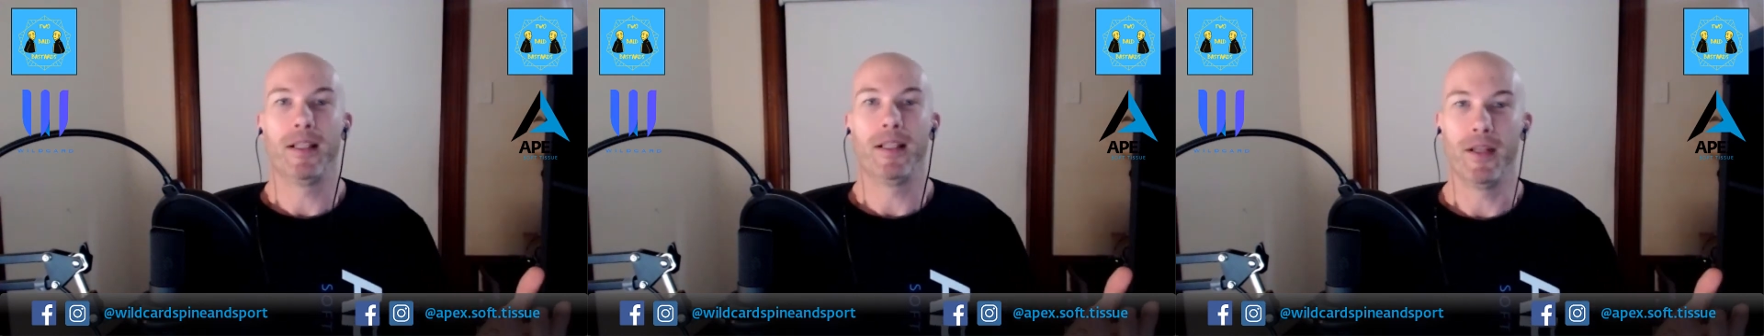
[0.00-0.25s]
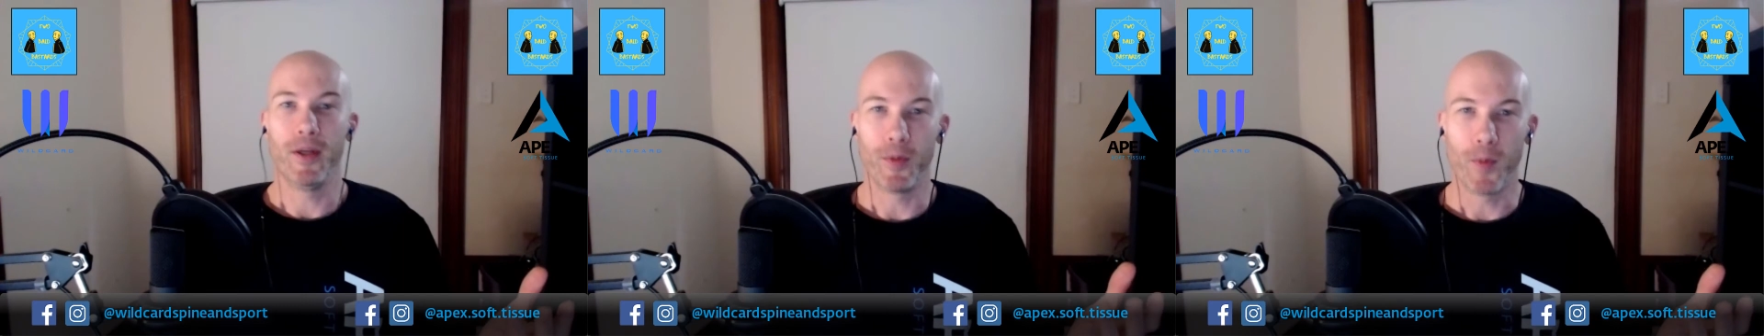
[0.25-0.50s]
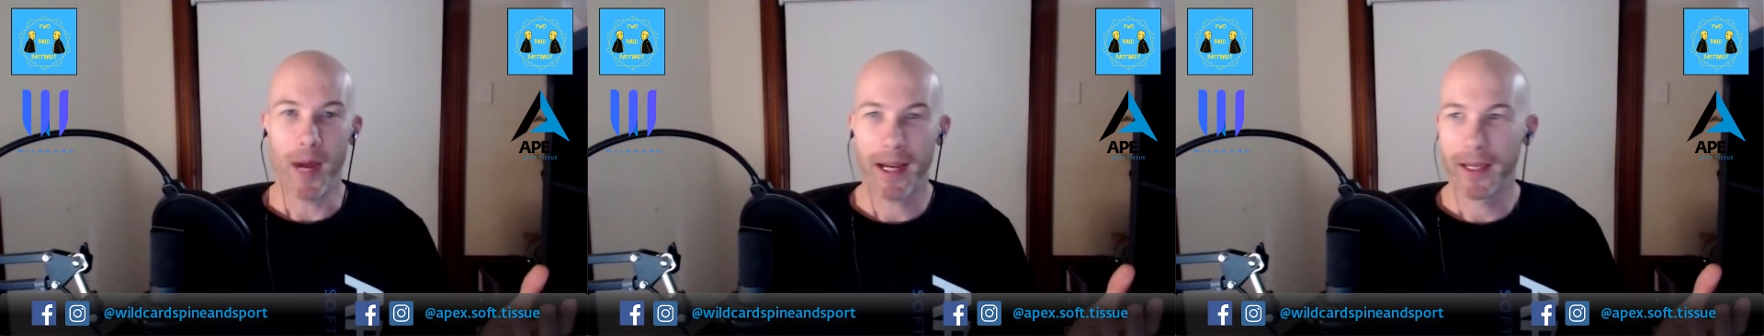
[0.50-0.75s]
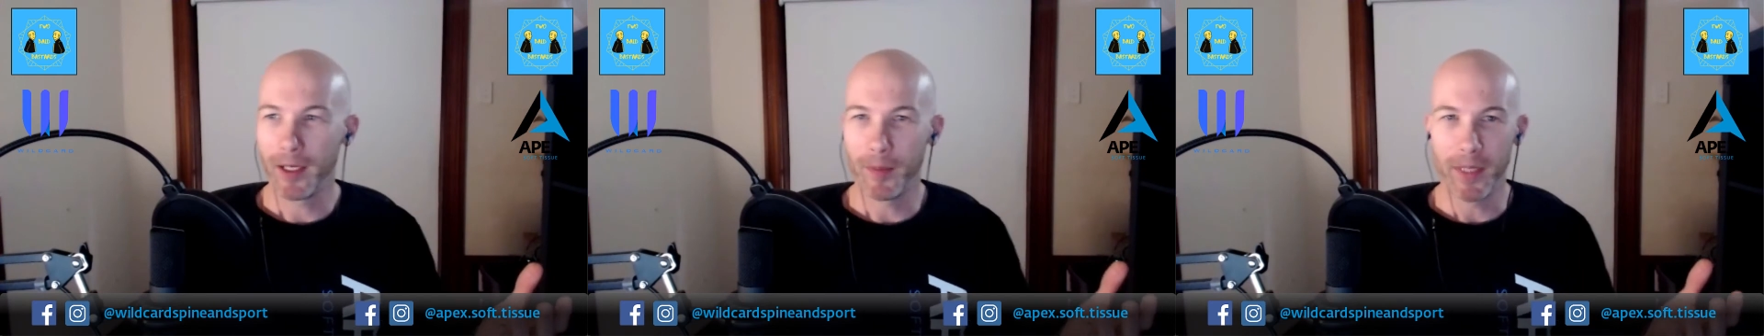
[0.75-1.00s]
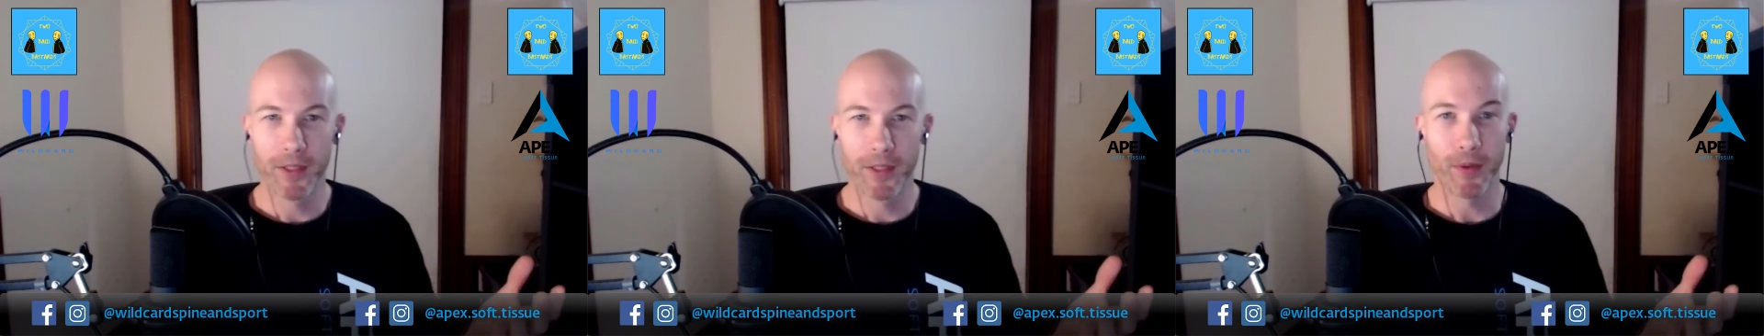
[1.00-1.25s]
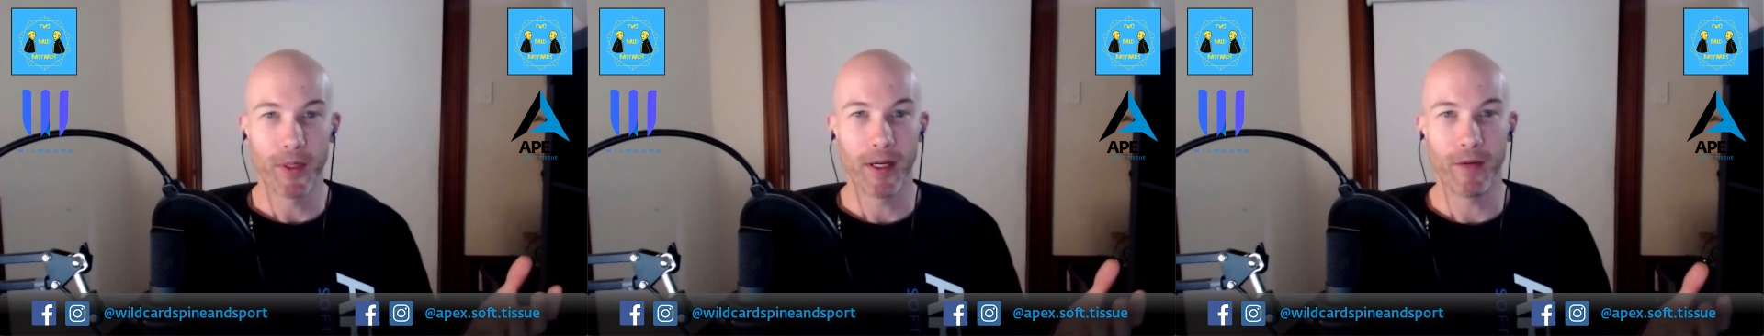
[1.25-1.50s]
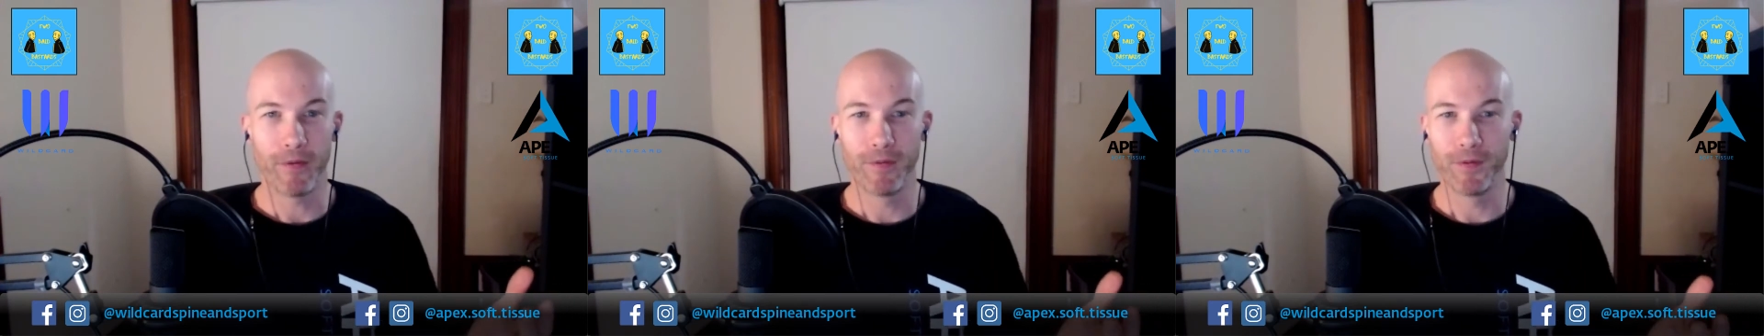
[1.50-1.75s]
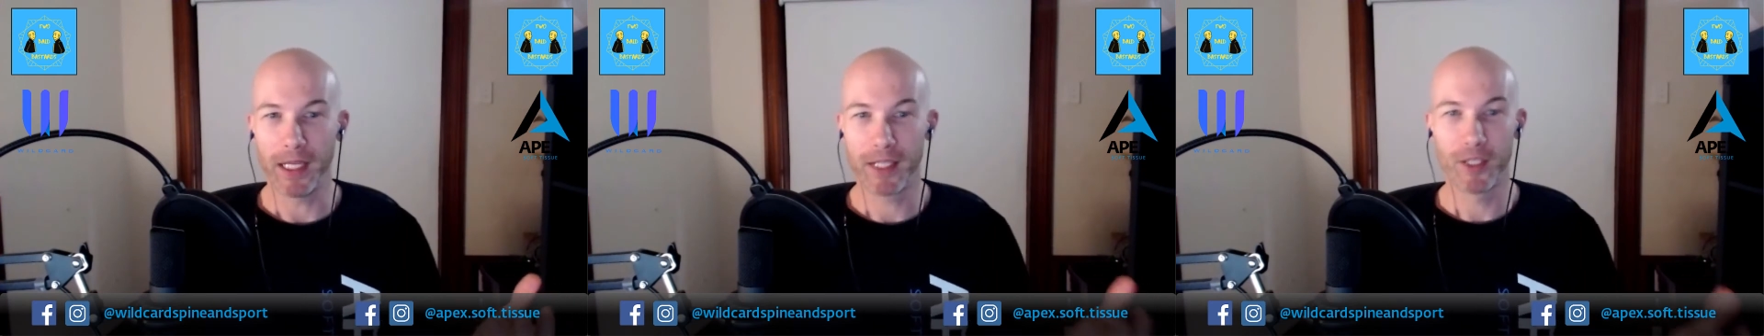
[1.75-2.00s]
I don't know, whacking them into a
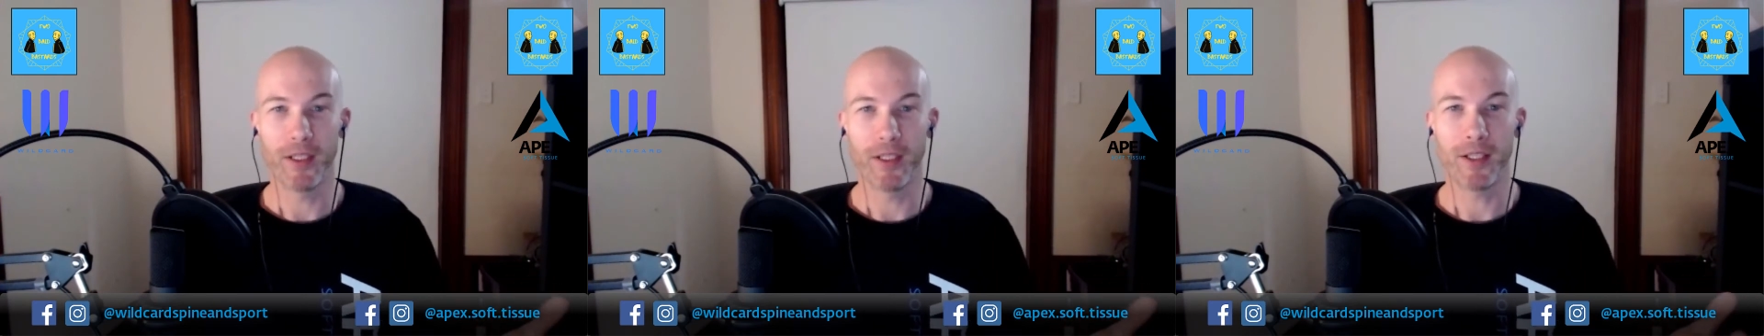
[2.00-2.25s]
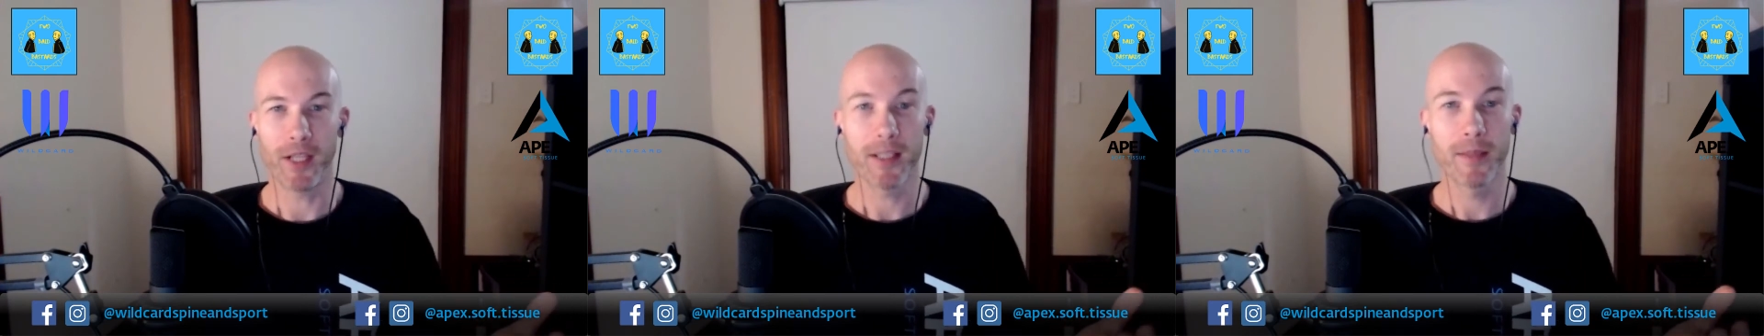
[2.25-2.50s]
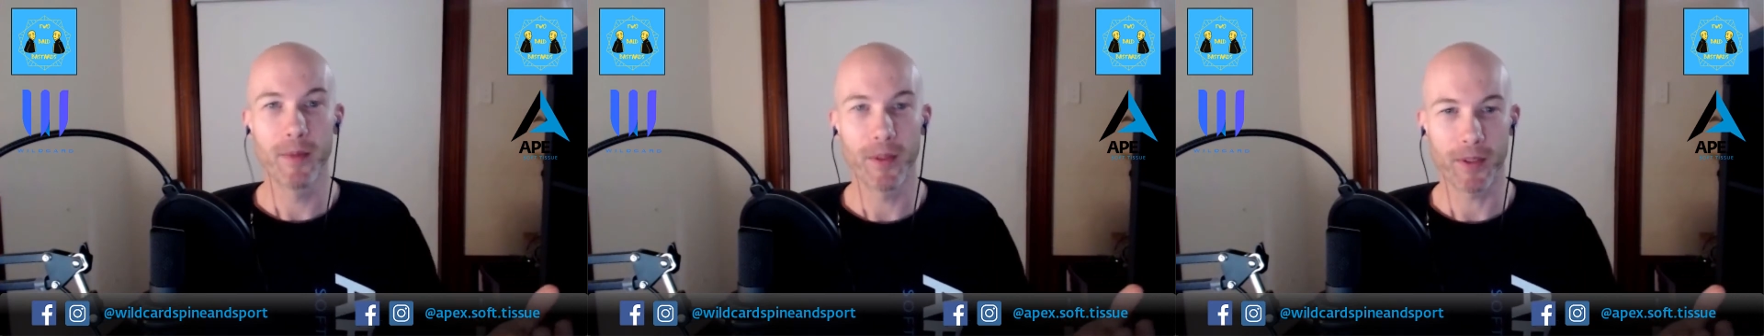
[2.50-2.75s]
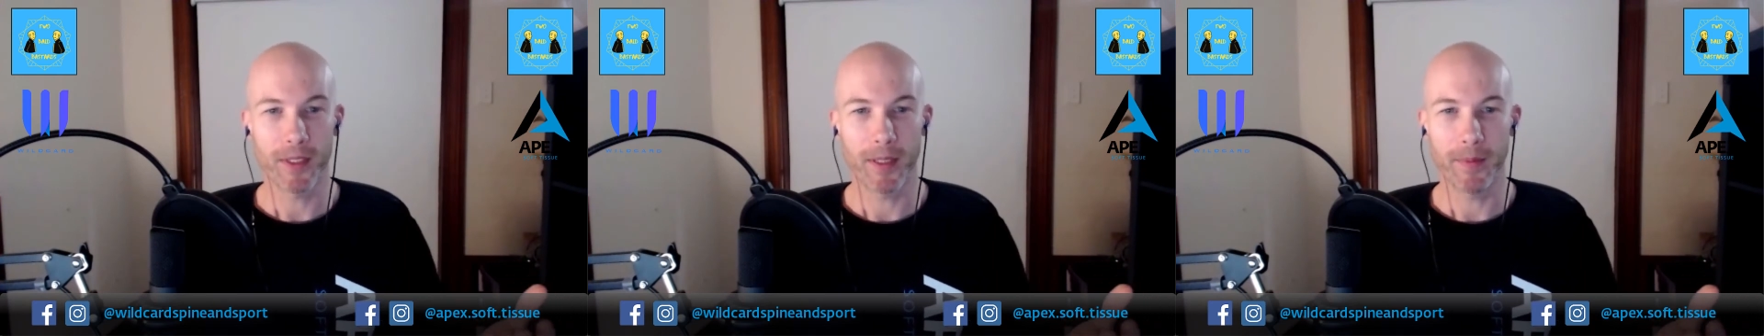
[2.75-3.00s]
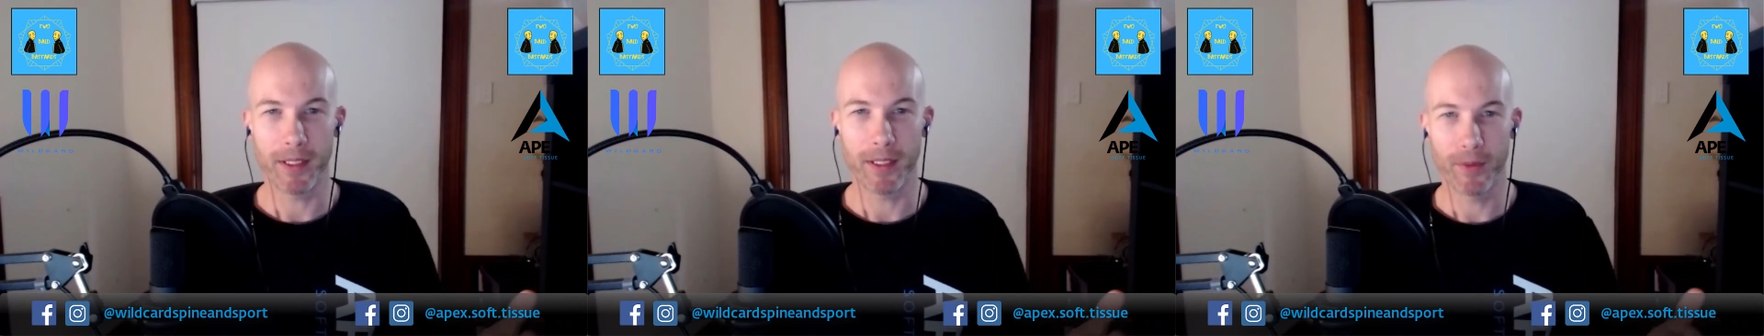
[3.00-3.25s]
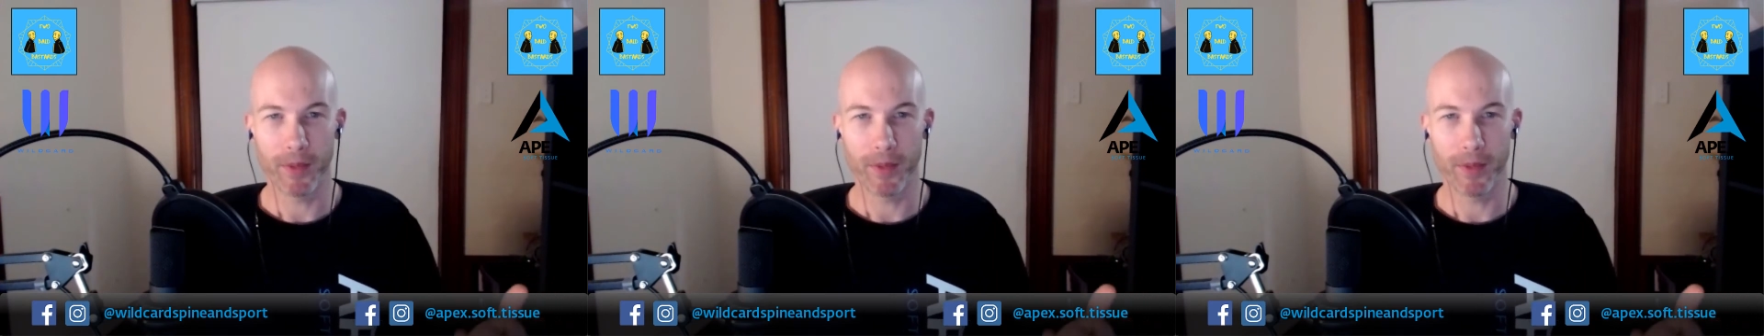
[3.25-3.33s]
flexion adjustment or something